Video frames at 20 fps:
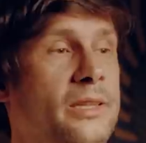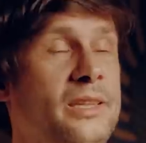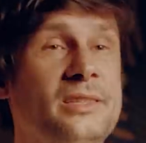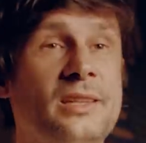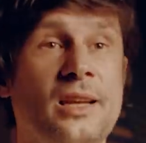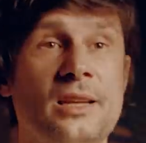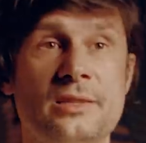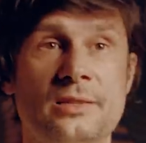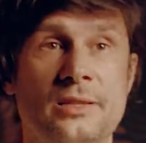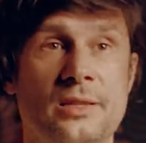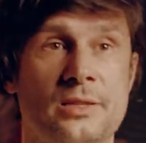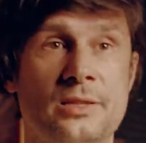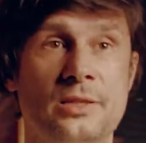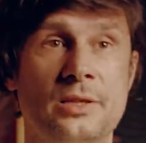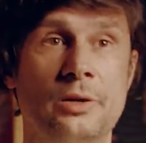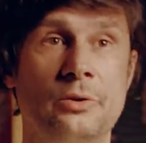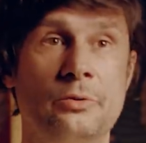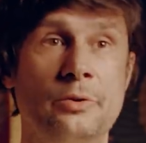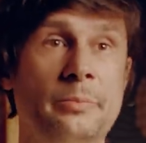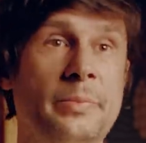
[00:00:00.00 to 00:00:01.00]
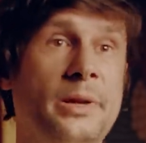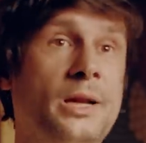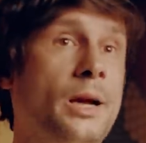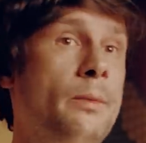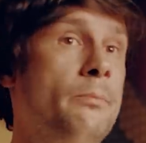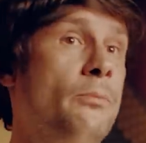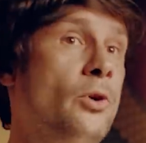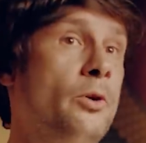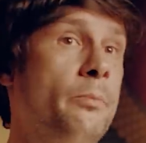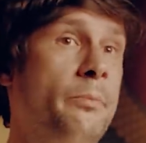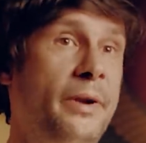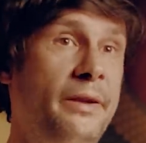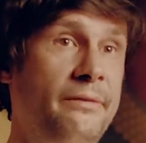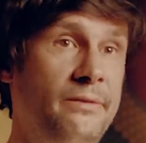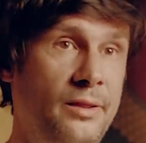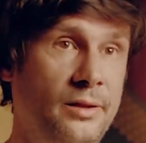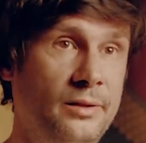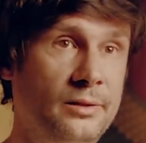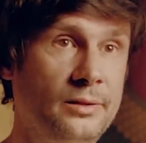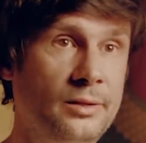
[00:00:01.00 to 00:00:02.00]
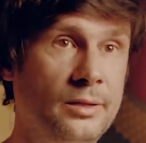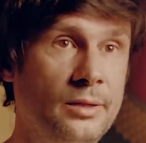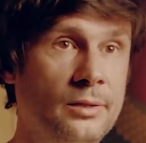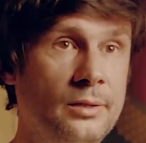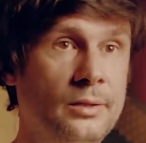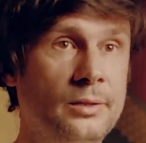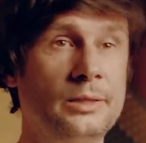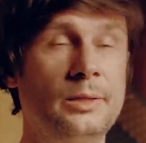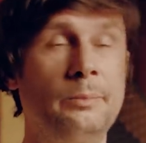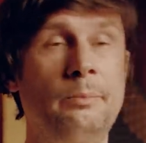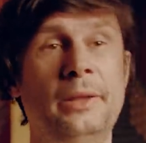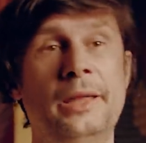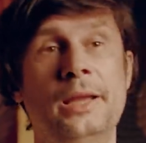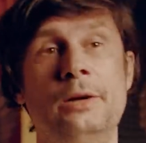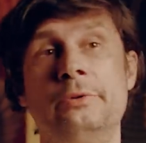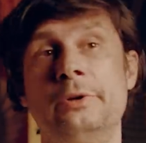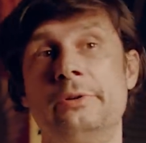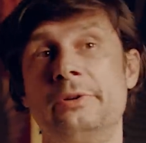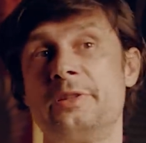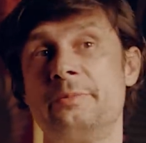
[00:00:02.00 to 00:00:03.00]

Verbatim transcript: Disasters will become more prevalent. The player will